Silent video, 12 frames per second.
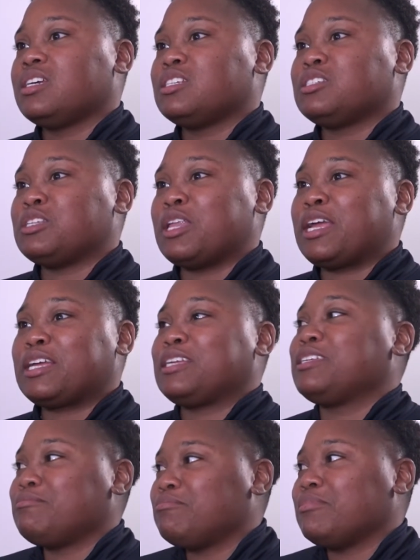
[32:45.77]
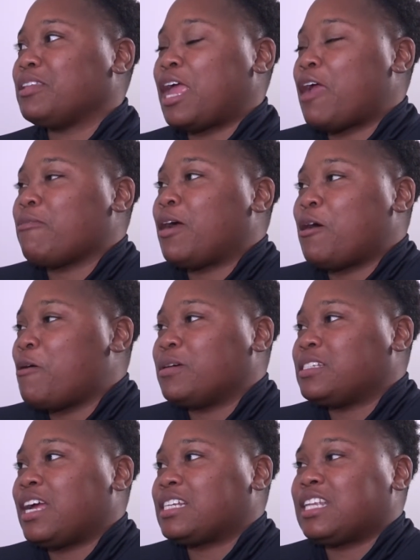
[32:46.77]
So, like, everybody
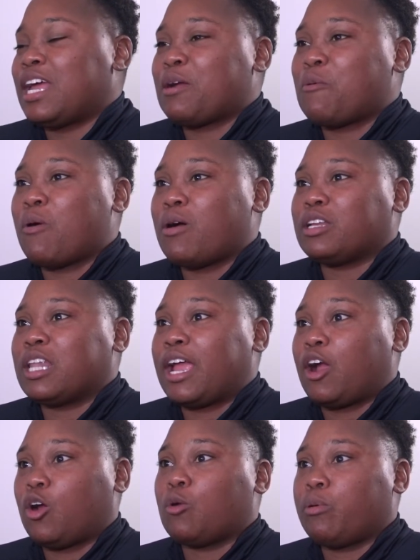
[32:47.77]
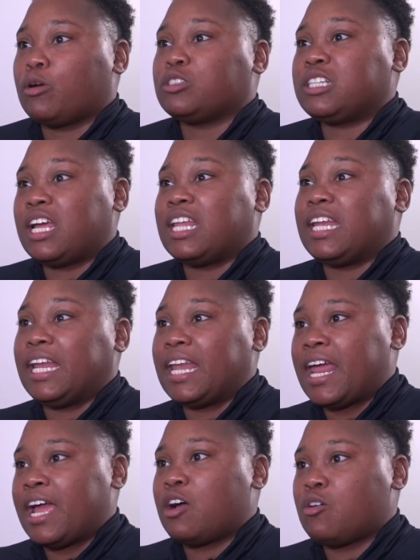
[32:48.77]
always acts like her personality
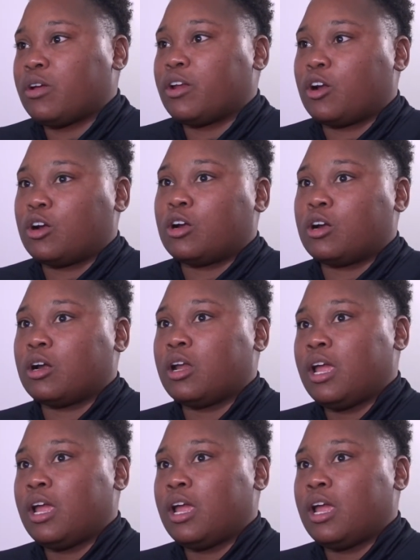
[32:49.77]
now and her